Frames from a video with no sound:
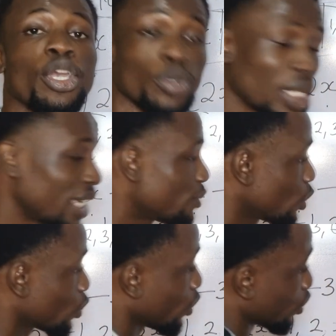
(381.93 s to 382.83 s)
You are left
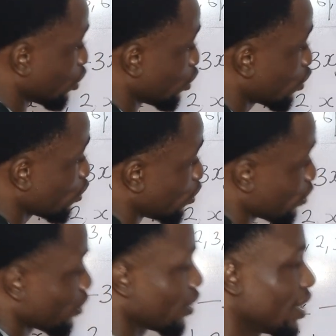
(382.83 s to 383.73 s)
with what?
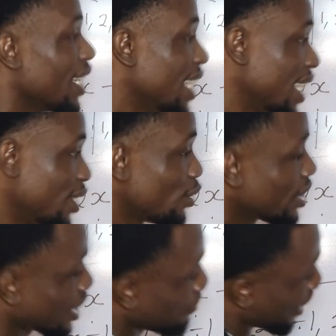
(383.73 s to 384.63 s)
2. Use
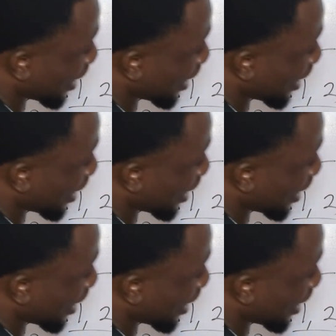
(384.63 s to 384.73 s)
the same